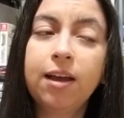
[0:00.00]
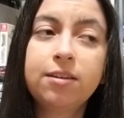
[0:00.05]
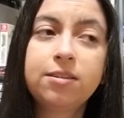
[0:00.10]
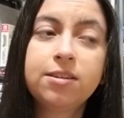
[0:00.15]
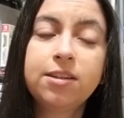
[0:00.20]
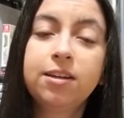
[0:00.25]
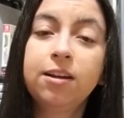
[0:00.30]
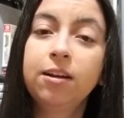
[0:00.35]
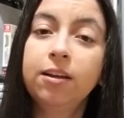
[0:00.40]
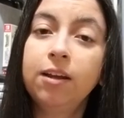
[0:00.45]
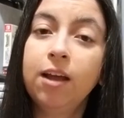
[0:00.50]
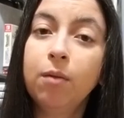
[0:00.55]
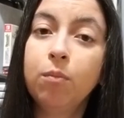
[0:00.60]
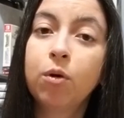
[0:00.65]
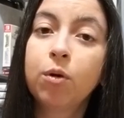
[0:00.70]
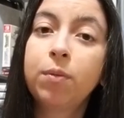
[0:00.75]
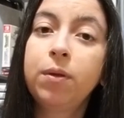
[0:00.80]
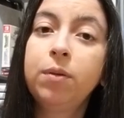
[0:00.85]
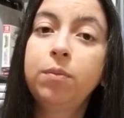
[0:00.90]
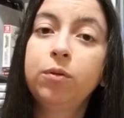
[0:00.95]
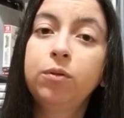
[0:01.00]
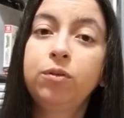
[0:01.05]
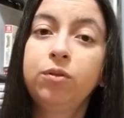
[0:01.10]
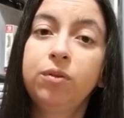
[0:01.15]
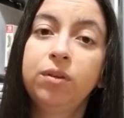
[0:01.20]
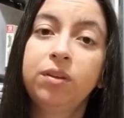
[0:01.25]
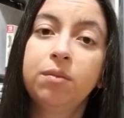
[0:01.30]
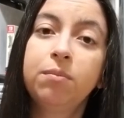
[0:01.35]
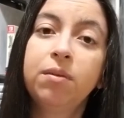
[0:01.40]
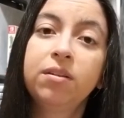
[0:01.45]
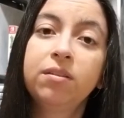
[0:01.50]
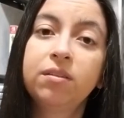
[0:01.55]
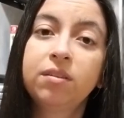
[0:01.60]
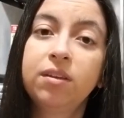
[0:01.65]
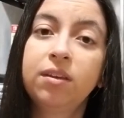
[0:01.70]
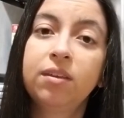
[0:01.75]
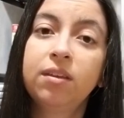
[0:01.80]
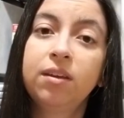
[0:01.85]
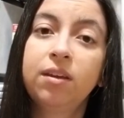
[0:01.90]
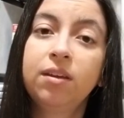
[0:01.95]
I've seen a lot more people doing the
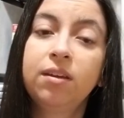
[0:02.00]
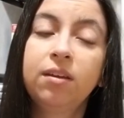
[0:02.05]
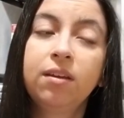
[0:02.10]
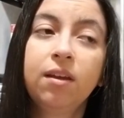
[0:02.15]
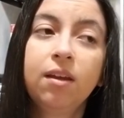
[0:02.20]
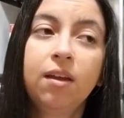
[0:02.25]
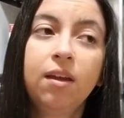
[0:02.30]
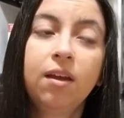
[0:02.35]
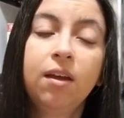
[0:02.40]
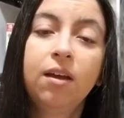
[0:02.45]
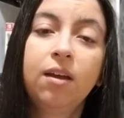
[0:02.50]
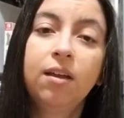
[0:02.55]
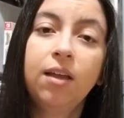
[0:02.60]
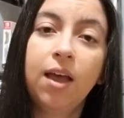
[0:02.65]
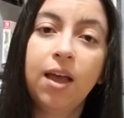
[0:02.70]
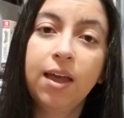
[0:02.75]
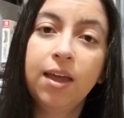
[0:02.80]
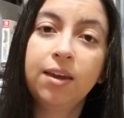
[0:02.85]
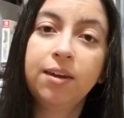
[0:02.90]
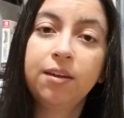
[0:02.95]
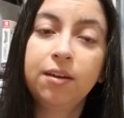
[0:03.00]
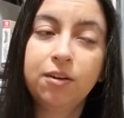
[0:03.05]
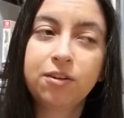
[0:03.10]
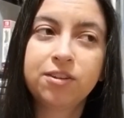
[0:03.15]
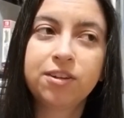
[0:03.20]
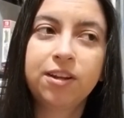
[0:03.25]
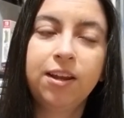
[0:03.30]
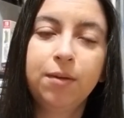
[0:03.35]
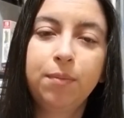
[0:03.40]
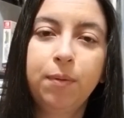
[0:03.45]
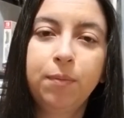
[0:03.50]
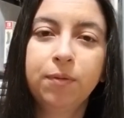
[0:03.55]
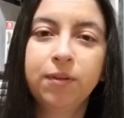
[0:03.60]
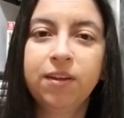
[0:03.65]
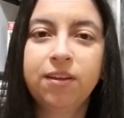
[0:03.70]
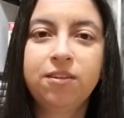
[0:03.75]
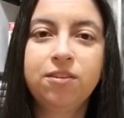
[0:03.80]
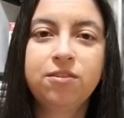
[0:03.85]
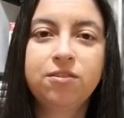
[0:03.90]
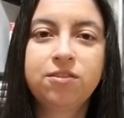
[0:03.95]
monthly thing, and there's a lot of people
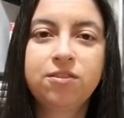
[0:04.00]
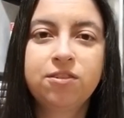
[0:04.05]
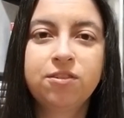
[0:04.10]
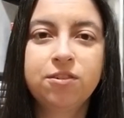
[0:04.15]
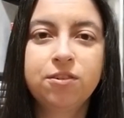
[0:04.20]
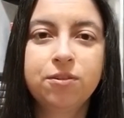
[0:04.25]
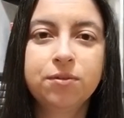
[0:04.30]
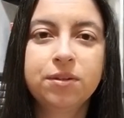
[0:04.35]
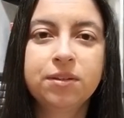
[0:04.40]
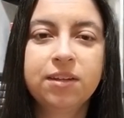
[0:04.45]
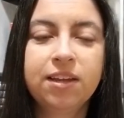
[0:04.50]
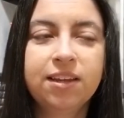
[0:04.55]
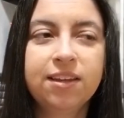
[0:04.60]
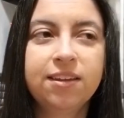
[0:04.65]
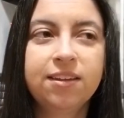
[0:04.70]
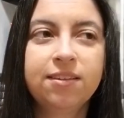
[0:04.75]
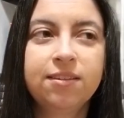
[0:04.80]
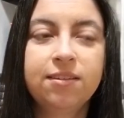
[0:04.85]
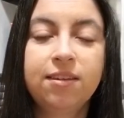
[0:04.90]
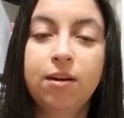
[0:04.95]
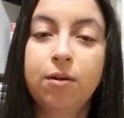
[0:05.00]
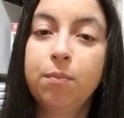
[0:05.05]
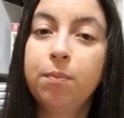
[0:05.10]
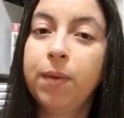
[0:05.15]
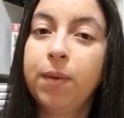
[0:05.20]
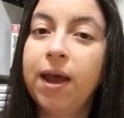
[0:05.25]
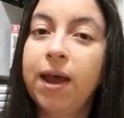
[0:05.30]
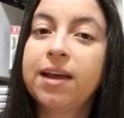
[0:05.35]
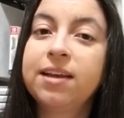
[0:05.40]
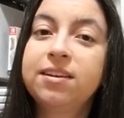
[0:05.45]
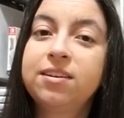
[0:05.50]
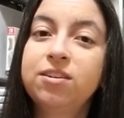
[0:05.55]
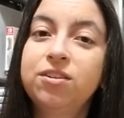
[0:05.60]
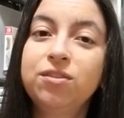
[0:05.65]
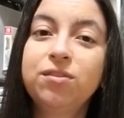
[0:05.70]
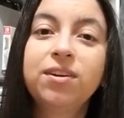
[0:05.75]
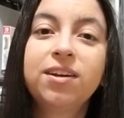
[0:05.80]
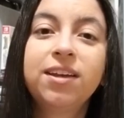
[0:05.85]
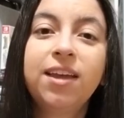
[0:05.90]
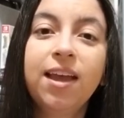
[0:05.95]
that used to do it, and they're back to
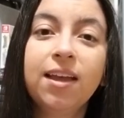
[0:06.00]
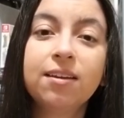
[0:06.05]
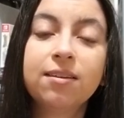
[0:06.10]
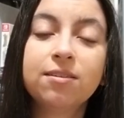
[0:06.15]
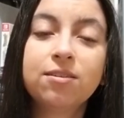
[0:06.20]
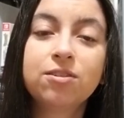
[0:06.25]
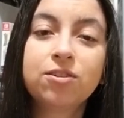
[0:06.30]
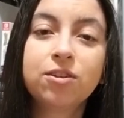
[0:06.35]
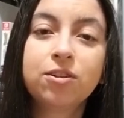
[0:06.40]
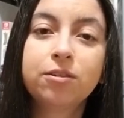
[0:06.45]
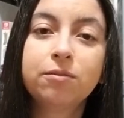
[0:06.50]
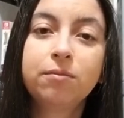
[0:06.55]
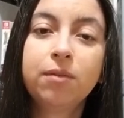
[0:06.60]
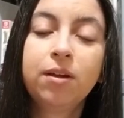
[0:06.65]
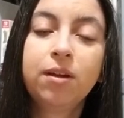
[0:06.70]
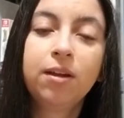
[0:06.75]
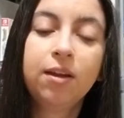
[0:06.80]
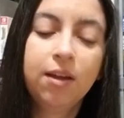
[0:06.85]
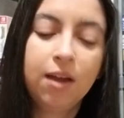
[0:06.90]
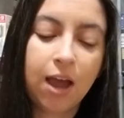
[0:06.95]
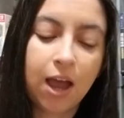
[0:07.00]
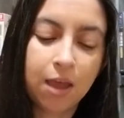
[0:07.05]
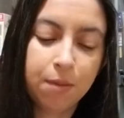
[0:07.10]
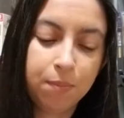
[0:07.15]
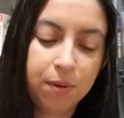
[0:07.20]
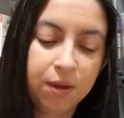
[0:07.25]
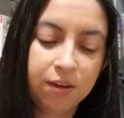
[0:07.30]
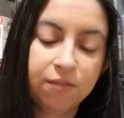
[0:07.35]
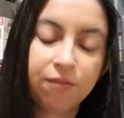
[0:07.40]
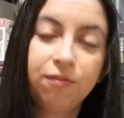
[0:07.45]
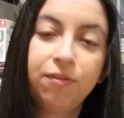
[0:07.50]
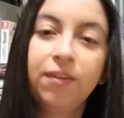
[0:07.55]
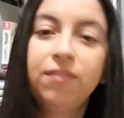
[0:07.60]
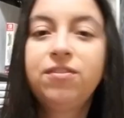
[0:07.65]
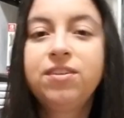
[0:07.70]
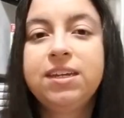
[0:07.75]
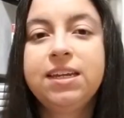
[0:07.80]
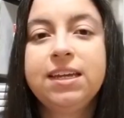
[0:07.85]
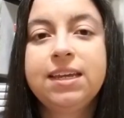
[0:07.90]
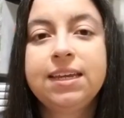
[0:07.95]
do it again. So I beat
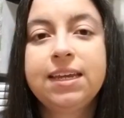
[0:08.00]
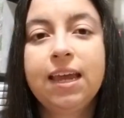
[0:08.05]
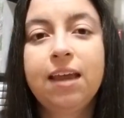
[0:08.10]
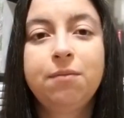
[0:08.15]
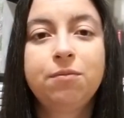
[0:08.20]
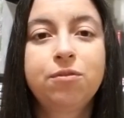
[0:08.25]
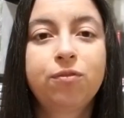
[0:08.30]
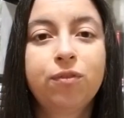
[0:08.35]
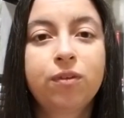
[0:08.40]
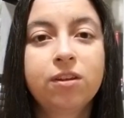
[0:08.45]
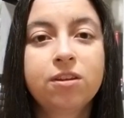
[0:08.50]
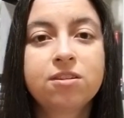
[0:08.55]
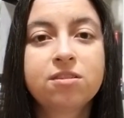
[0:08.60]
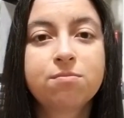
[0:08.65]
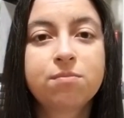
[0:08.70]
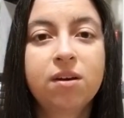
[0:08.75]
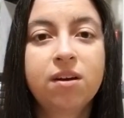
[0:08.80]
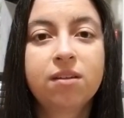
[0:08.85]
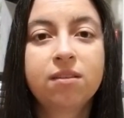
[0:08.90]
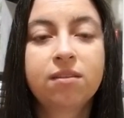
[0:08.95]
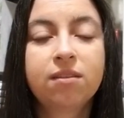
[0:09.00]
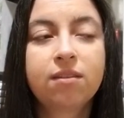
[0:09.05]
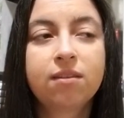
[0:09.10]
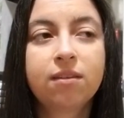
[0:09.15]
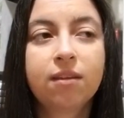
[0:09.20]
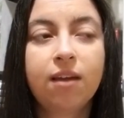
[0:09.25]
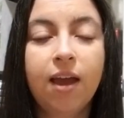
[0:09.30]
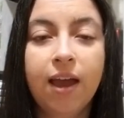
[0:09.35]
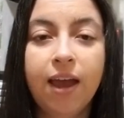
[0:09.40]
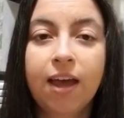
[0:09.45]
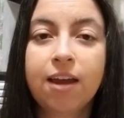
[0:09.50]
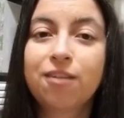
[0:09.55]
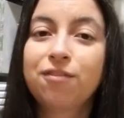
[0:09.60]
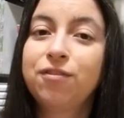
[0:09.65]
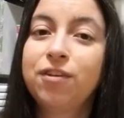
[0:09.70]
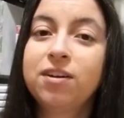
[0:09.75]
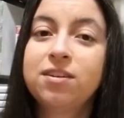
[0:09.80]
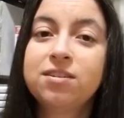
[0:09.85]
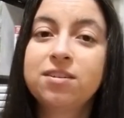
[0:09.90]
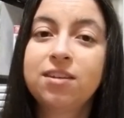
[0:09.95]
15 games for this month. I had a
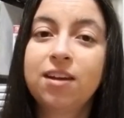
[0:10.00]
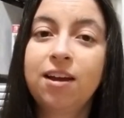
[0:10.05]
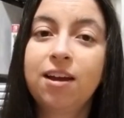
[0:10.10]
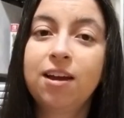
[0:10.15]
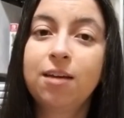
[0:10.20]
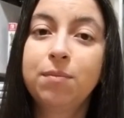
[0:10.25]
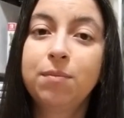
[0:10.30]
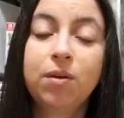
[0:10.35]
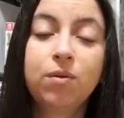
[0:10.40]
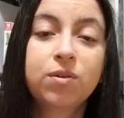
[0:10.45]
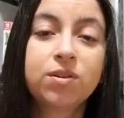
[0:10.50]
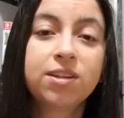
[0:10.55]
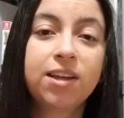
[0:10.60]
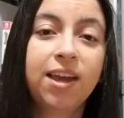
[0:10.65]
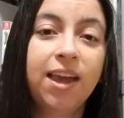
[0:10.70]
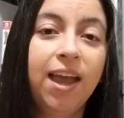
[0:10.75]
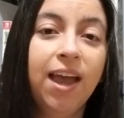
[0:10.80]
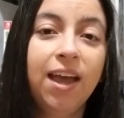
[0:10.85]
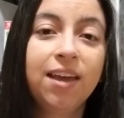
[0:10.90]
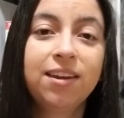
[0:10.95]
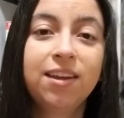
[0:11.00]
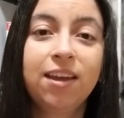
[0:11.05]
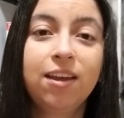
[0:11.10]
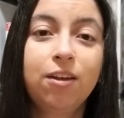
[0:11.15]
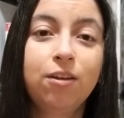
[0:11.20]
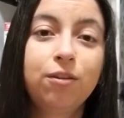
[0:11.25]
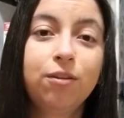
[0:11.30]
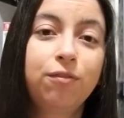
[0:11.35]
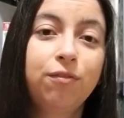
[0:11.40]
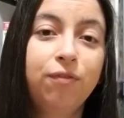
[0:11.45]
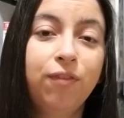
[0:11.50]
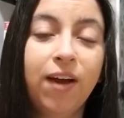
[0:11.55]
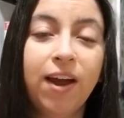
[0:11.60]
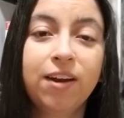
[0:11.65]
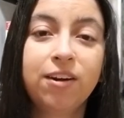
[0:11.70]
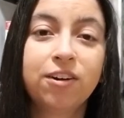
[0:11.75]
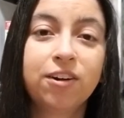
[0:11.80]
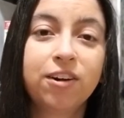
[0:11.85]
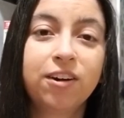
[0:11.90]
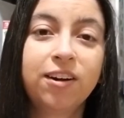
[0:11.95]
fun time. It was a handheld
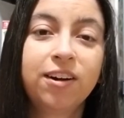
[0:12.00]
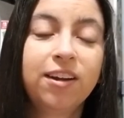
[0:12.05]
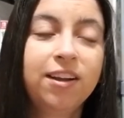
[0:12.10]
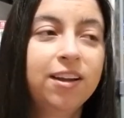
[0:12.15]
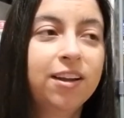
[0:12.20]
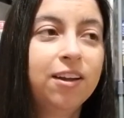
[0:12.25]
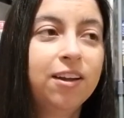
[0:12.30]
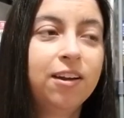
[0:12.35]
fighter